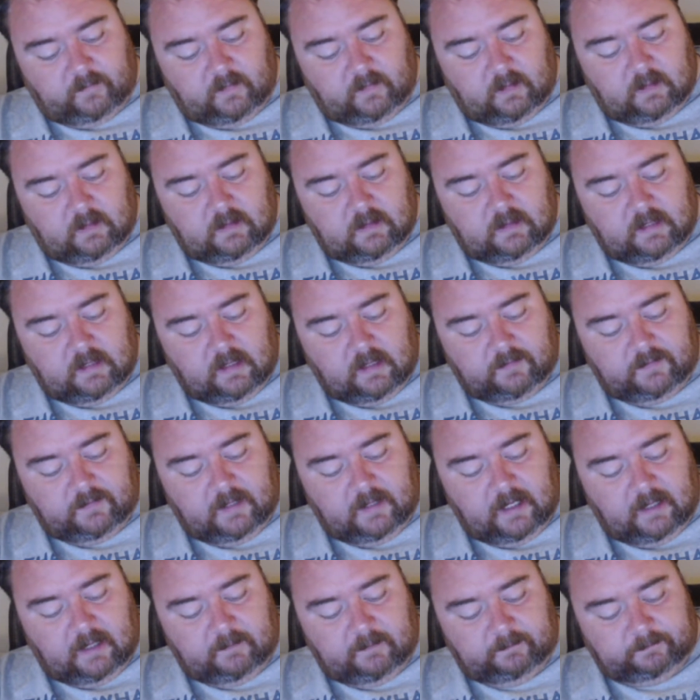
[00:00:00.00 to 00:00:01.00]
stuffed
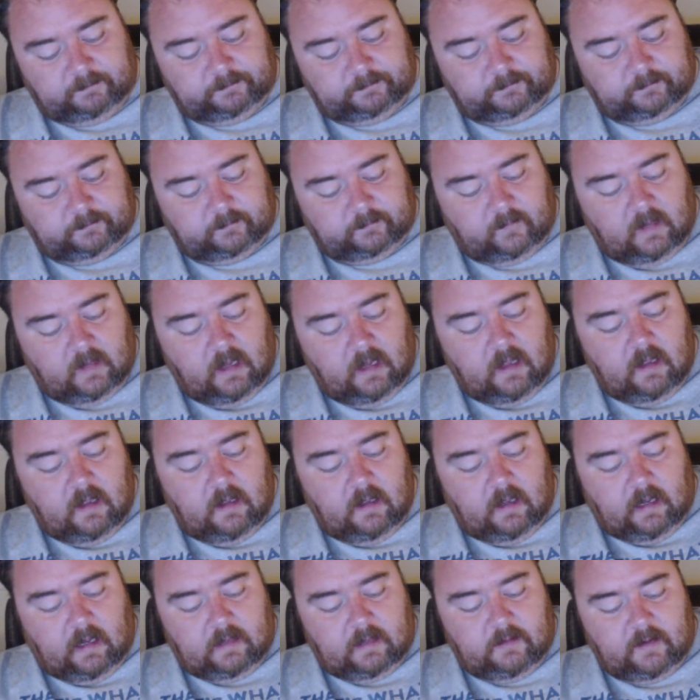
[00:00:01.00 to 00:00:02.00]
up.
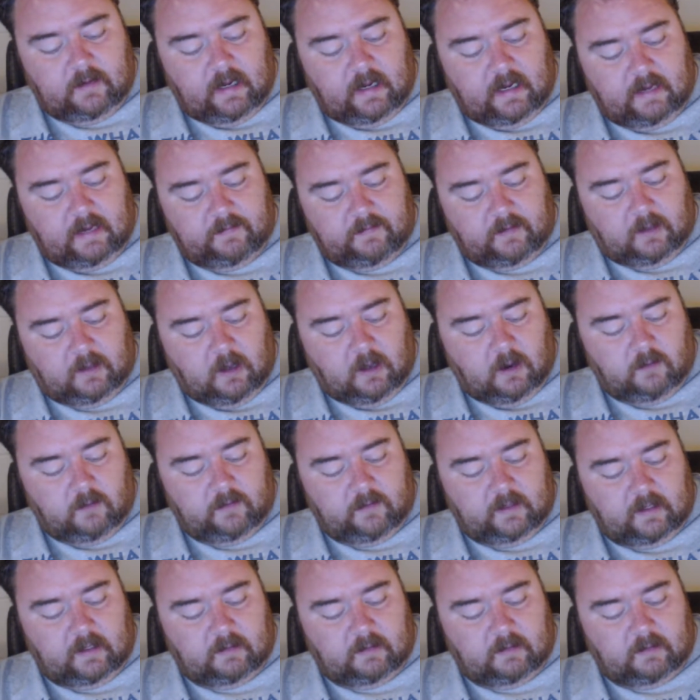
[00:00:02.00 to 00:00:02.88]
I do not have the COVID.